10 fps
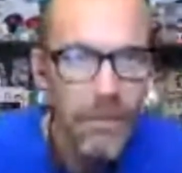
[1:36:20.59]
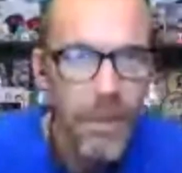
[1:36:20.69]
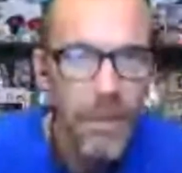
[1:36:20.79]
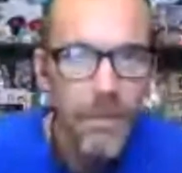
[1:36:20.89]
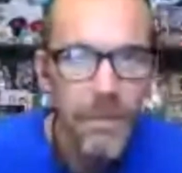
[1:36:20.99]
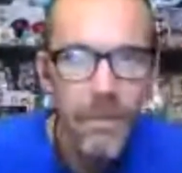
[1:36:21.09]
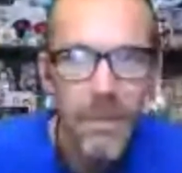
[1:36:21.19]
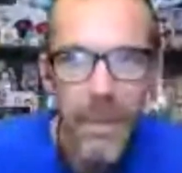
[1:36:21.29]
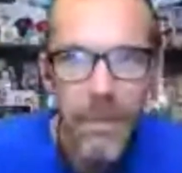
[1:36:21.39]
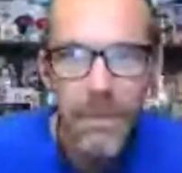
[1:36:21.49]
Eastern
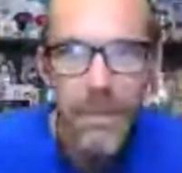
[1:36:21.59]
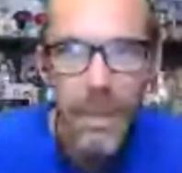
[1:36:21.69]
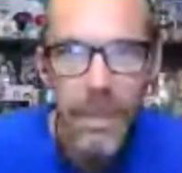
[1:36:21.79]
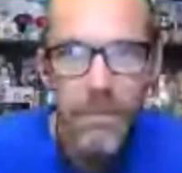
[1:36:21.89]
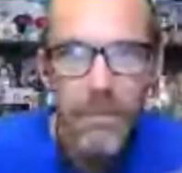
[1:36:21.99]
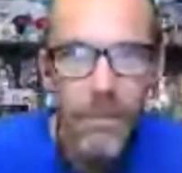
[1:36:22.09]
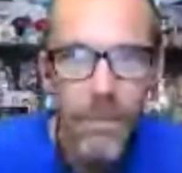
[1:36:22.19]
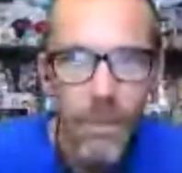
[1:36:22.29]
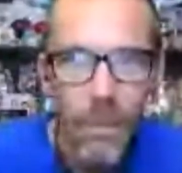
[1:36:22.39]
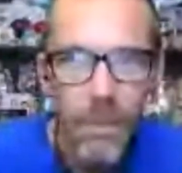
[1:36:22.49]
Standard Time,
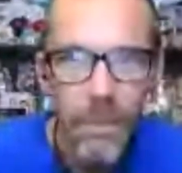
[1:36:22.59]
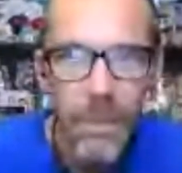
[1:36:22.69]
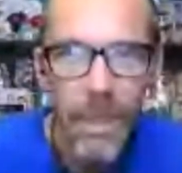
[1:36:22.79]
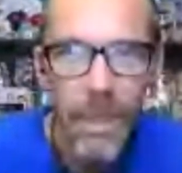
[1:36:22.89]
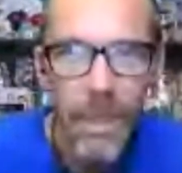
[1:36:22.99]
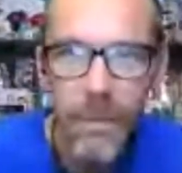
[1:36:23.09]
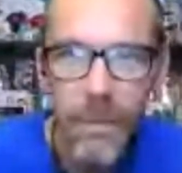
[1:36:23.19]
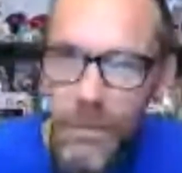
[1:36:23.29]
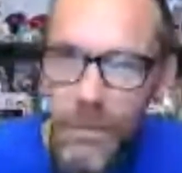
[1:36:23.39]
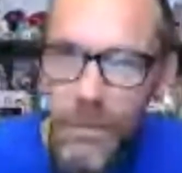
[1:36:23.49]
Dole Whip Dad's
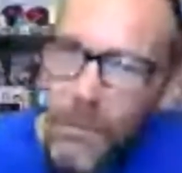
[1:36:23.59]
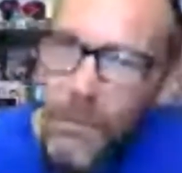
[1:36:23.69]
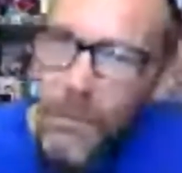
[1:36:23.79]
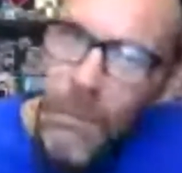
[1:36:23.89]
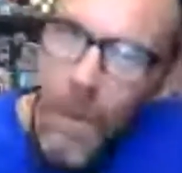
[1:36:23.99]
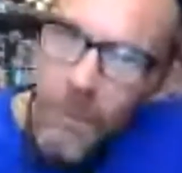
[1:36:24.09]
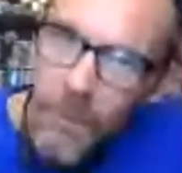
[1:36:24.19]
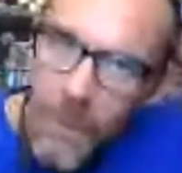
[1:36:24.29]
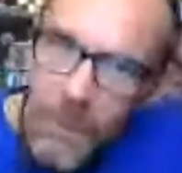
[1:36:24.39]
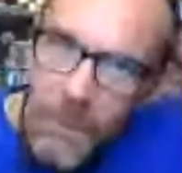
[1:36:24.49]
channel, Rob
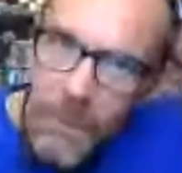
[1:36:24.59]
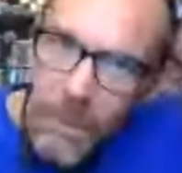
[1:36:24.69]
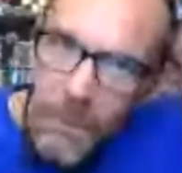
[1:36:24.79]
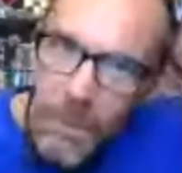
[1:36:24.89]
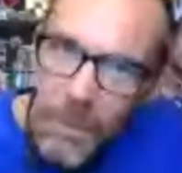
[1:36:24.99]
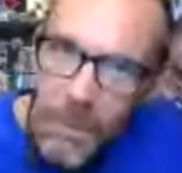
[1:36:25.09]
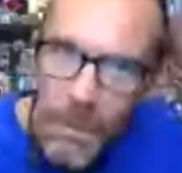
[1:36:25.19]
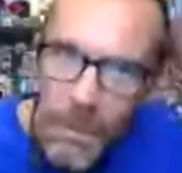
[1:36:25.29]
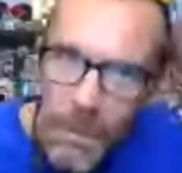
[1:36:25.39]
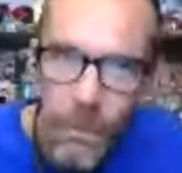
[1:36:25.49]
Fuzz,
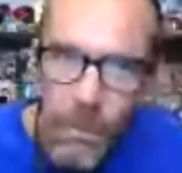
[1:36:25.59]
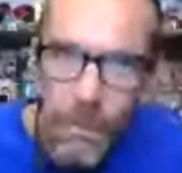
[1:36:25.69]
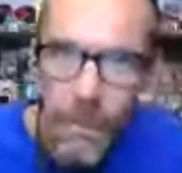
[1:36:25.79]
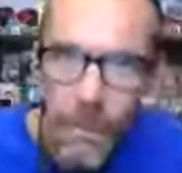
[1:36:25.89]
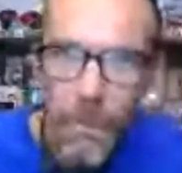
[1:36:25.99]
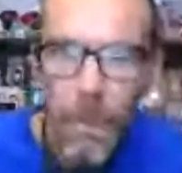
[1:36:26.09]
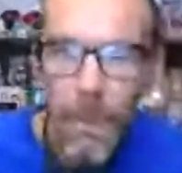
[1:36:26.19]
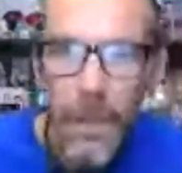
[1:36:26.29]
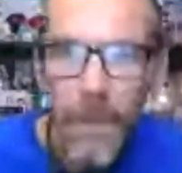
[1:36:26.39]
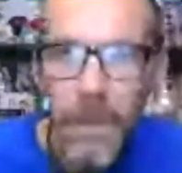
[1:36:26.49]
DizTube,
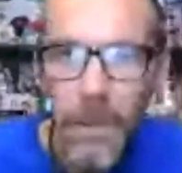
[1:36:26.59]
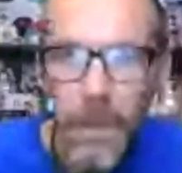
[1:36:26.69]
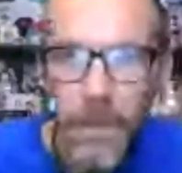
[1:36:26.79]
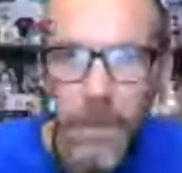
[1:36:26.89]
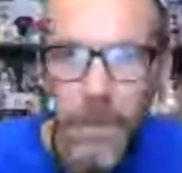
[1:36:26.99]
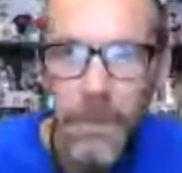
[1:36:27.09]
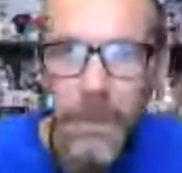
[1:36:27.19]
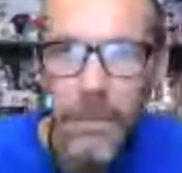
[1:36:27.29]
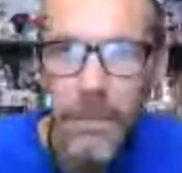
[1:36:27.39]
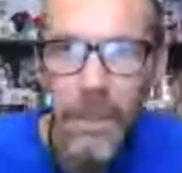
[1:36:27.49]
guaranteed to be a
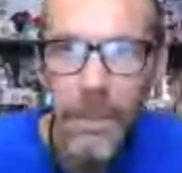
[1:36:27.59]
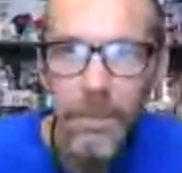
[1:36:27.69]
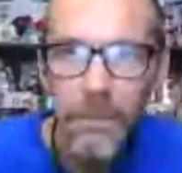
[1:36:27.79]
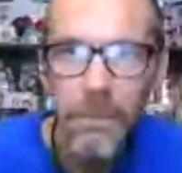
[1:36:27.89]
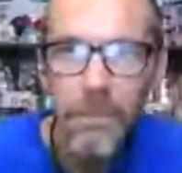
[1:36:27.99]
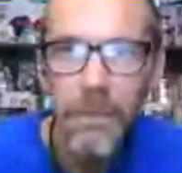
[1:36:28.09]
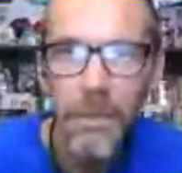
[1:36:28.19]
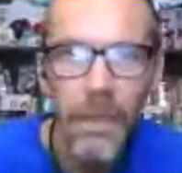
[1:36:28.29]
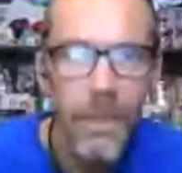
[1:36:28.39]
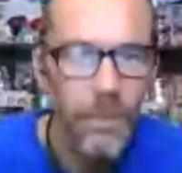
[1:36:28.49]
good time.
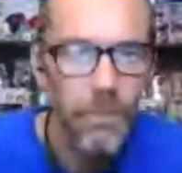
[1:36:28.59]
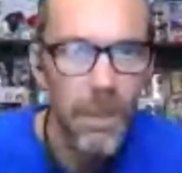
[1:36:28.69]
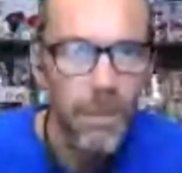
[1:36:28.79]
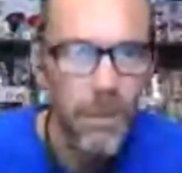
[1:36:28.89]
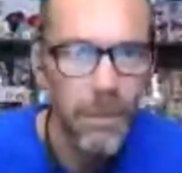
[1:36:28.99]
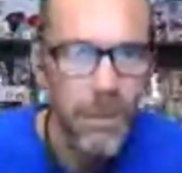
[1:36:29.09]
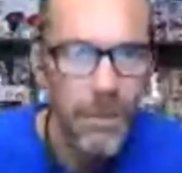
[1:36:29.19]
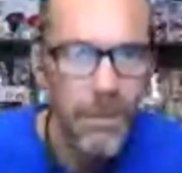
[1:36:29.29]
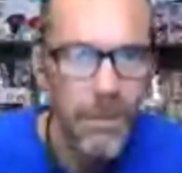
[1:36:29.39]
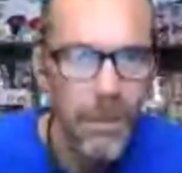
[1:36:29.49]
I had Rob on my
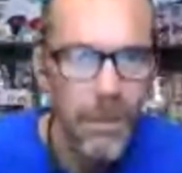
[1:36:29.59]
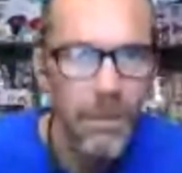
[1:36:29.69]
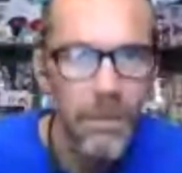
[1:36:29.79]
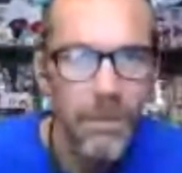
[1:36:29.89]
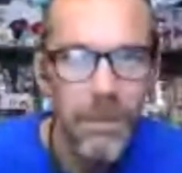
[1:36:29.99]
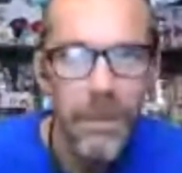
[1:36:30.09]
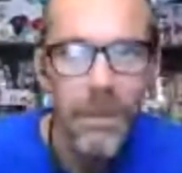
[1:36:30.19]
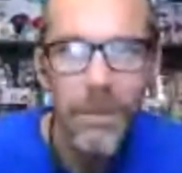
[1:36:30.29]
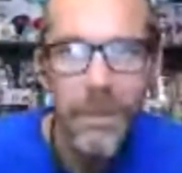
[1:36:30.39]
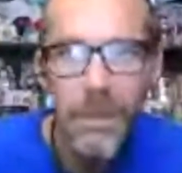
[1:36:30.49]
channel
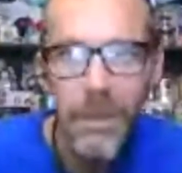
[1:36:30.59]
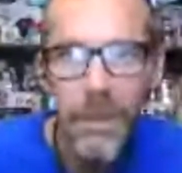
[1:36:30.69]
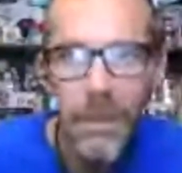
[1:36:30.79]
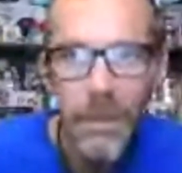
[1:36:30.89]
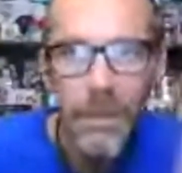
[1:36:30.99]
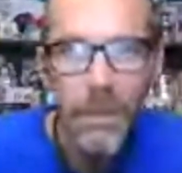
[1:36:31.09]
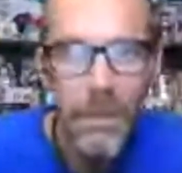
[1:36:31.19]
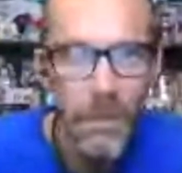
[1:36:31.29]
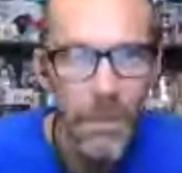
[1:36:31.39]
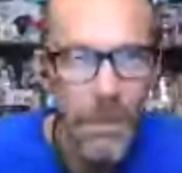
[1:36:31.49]
Thursday.
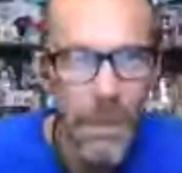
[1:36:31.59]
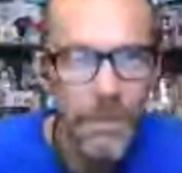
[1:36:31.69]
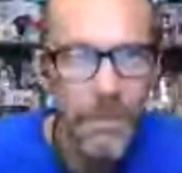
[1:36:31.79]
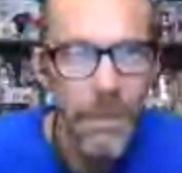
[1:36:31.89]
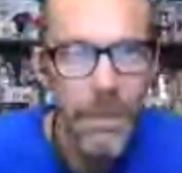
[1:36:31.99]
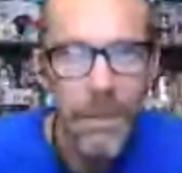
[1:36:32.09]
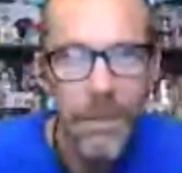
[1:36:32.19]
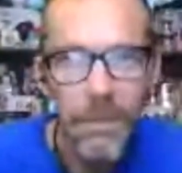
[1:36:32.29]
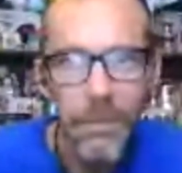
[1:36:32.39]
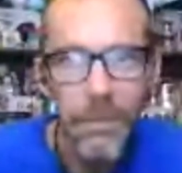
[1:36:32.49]
He went live
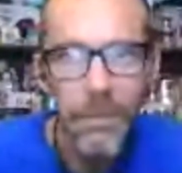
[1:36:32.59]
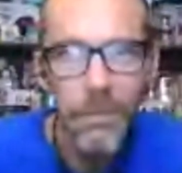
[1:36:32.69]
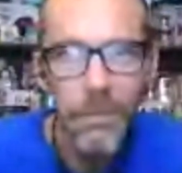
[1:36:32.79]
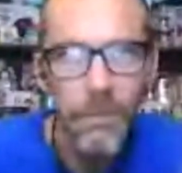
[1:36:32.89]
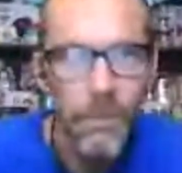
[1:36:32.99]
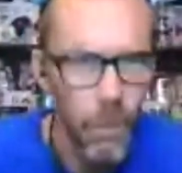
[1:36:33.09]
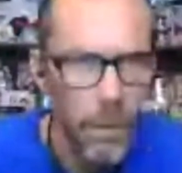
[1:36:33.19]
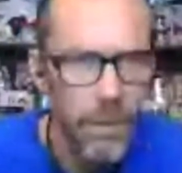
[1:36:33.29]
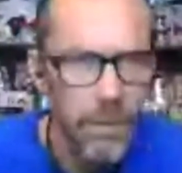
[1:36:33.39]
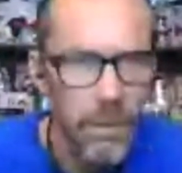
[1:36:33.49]
today
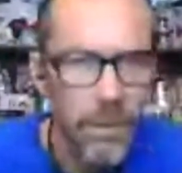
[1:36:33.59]
twice.